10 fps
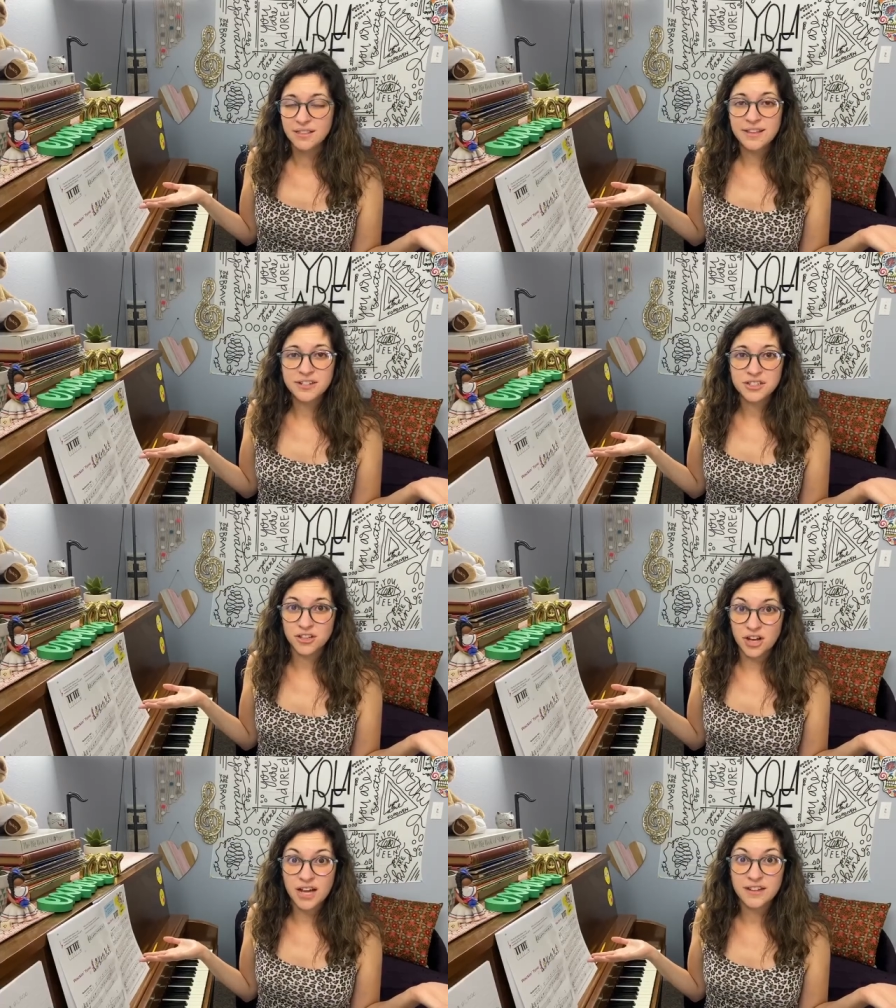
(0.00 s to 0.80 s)
There's a
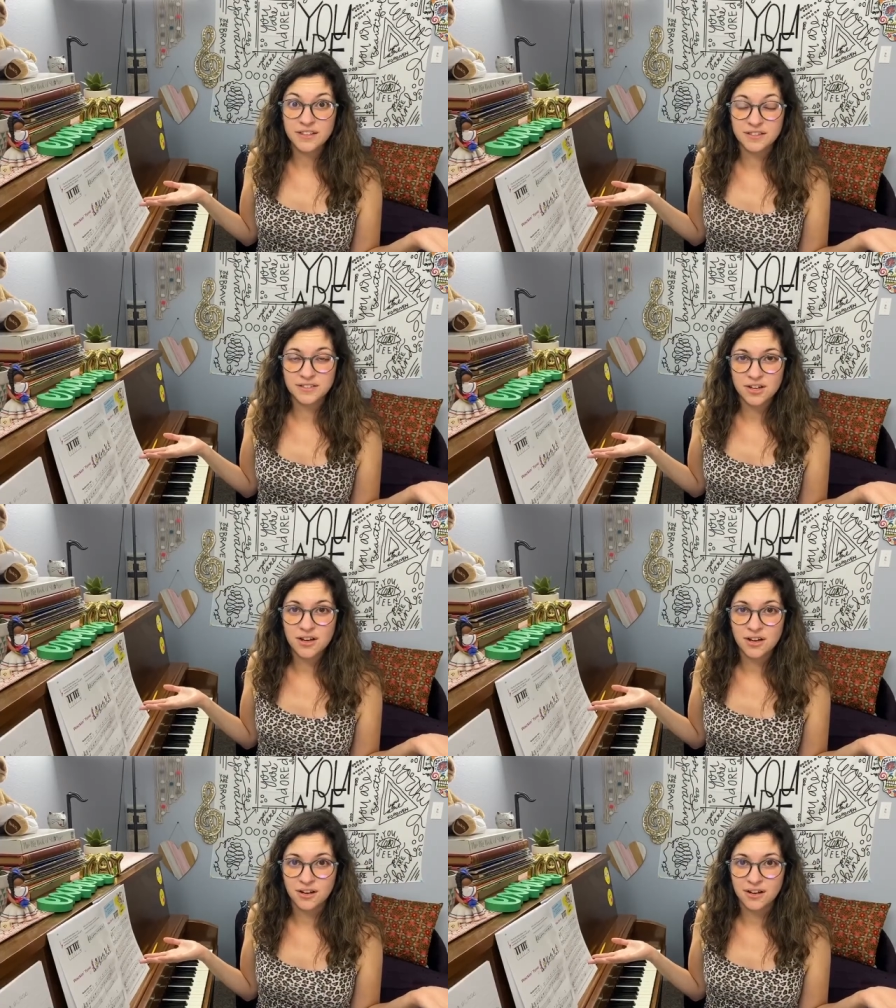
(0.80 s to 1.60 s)
lot in this
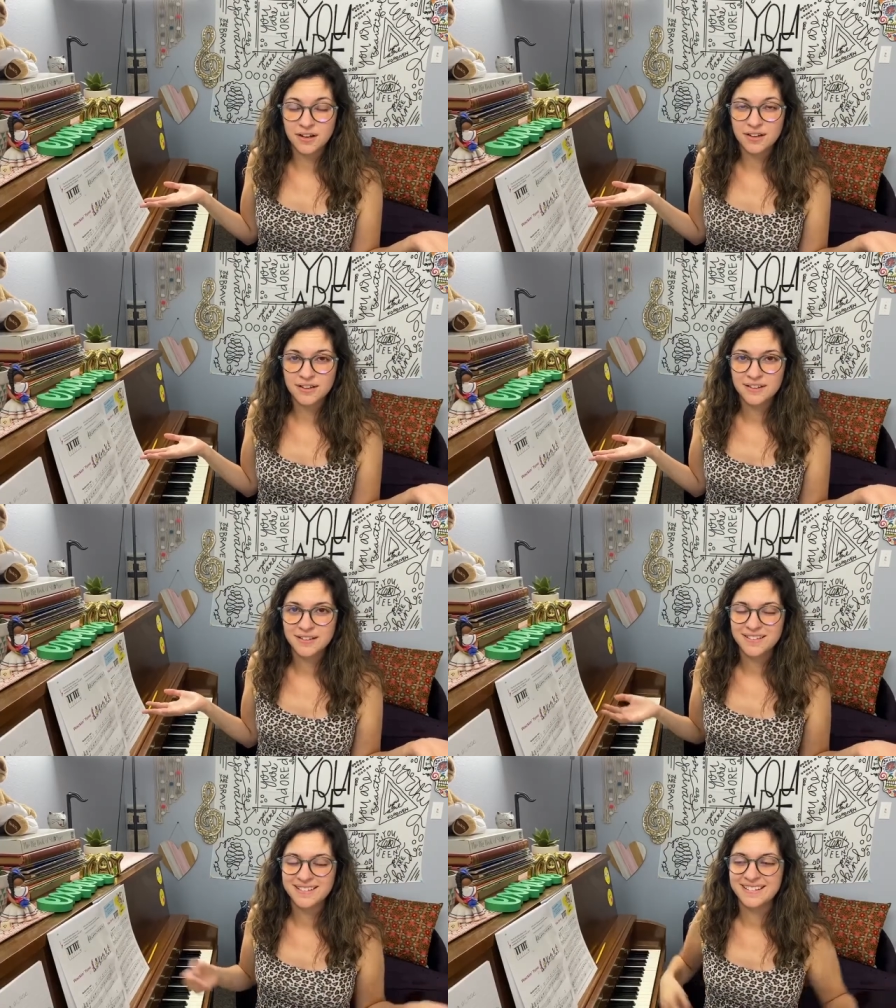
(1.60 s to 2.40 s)
song, huh?
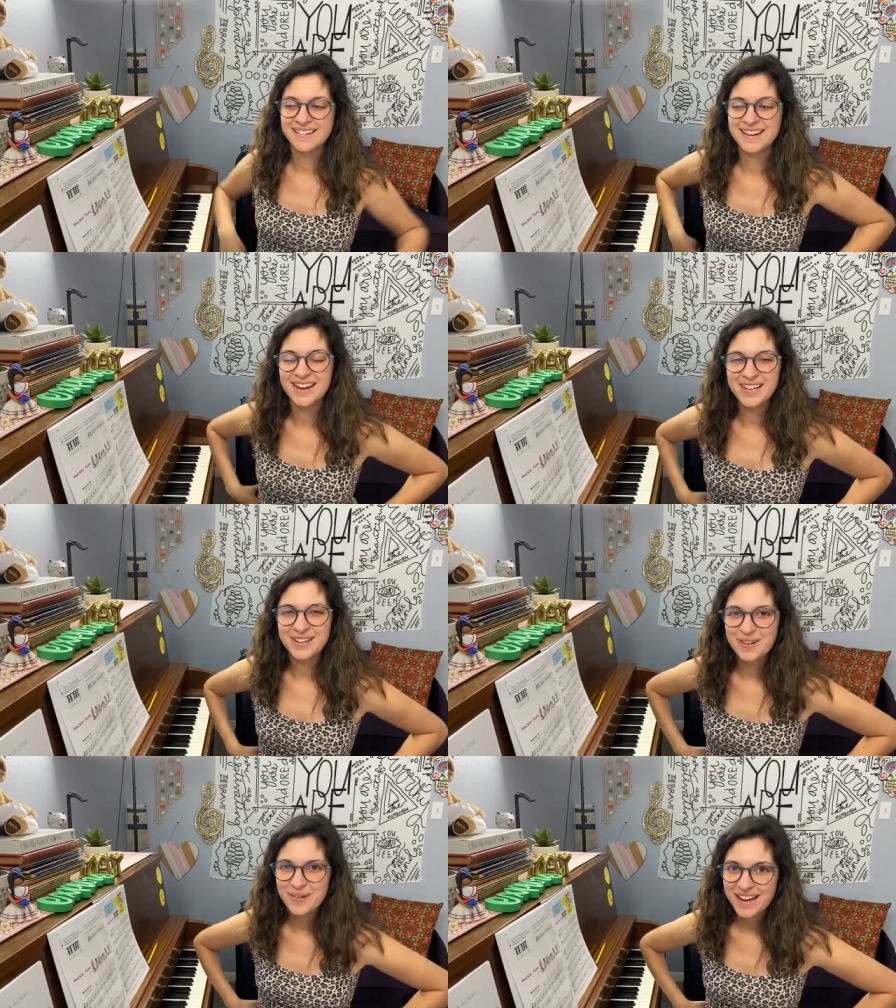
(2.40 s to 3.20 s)
Now you
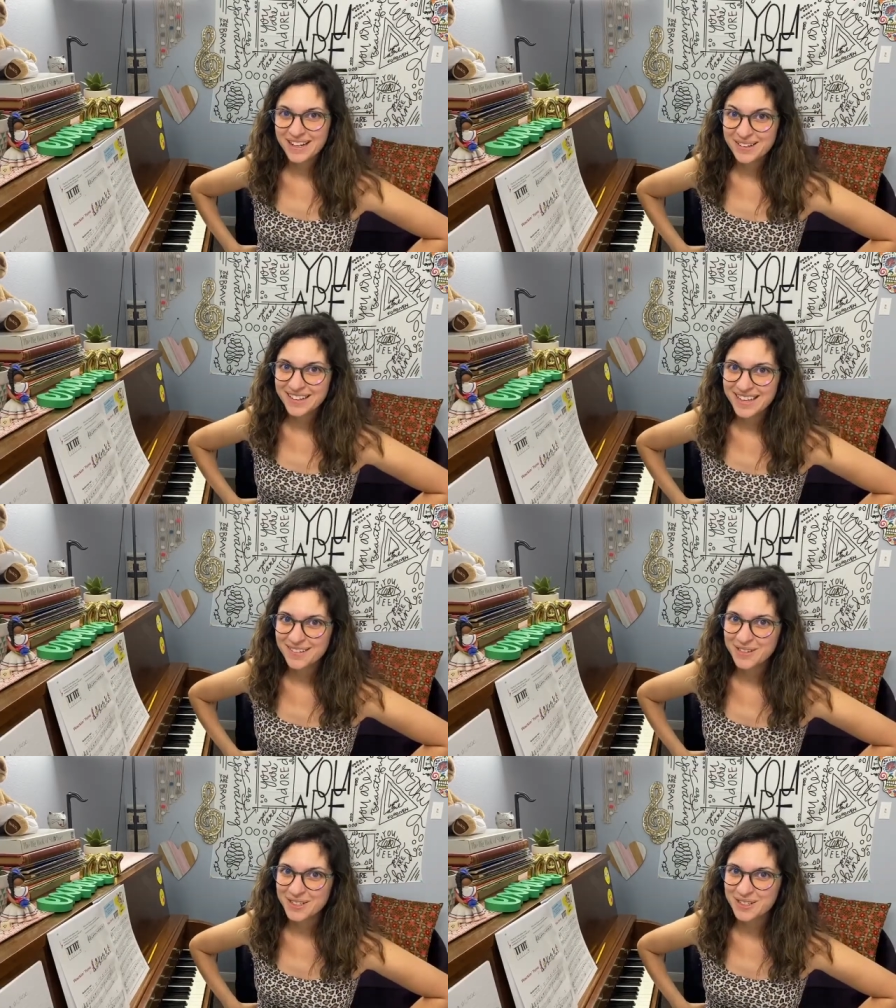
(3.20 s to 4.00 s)
know why I only
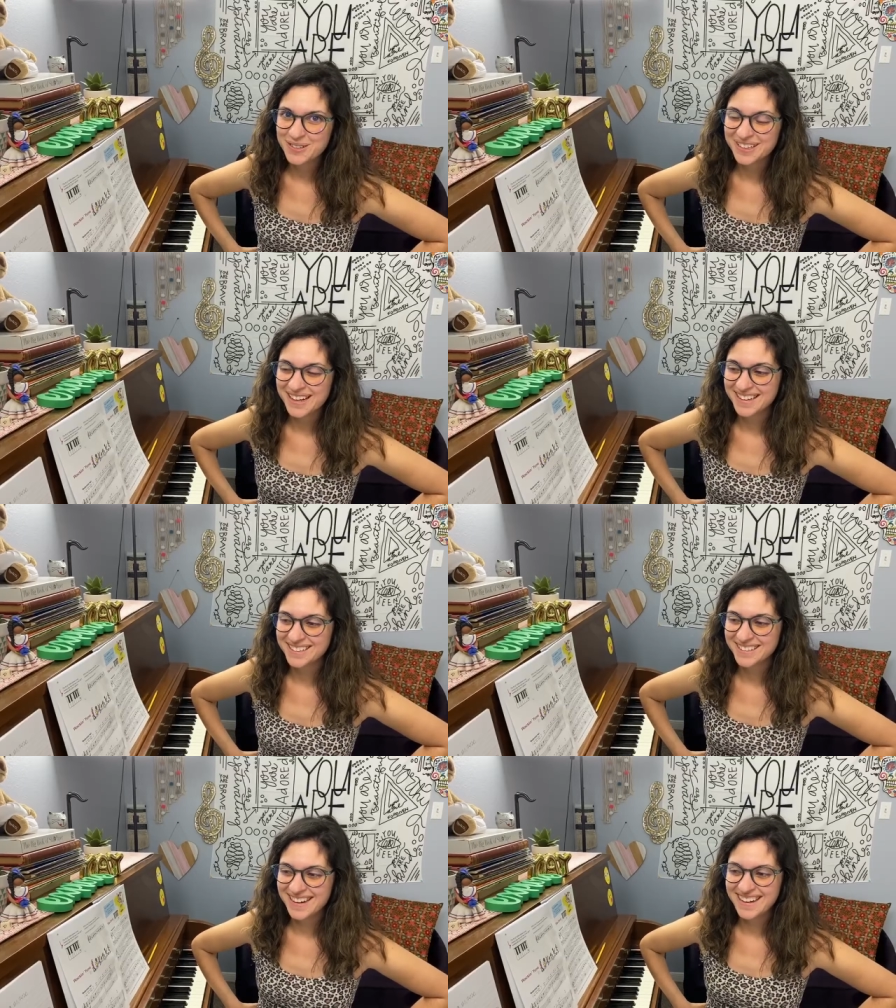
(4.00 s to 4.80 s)
gave you 2
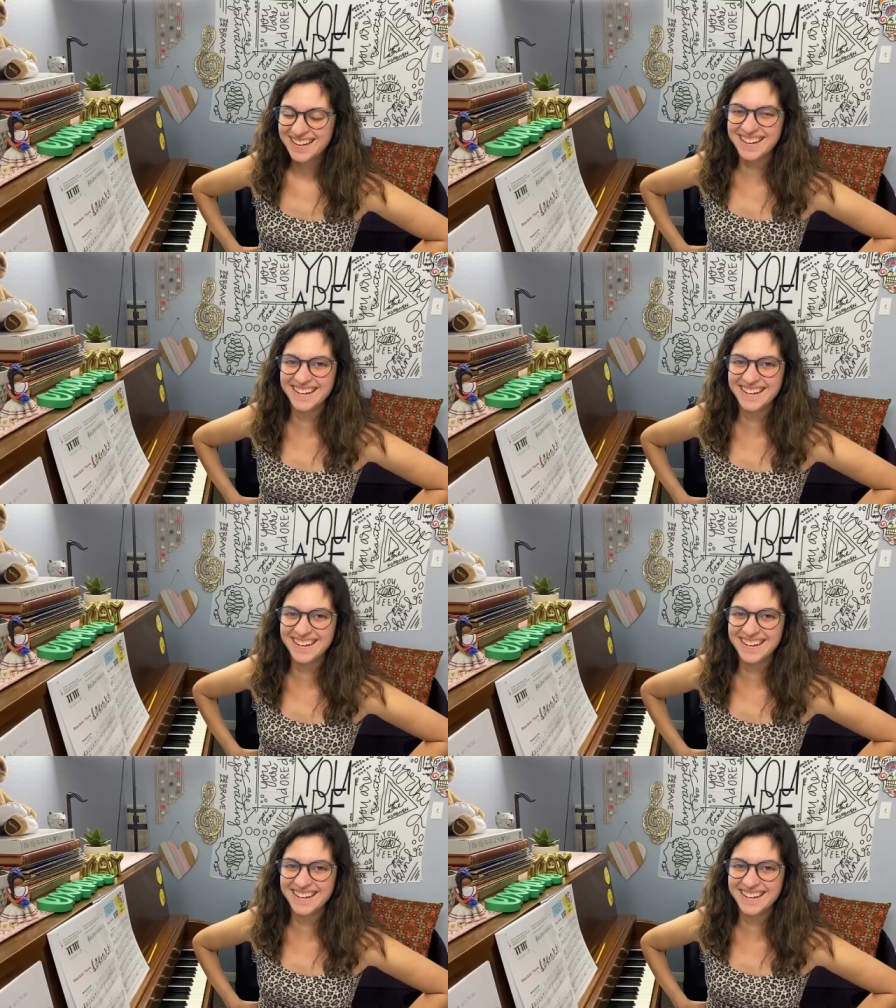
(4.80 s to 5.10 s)
lines, right?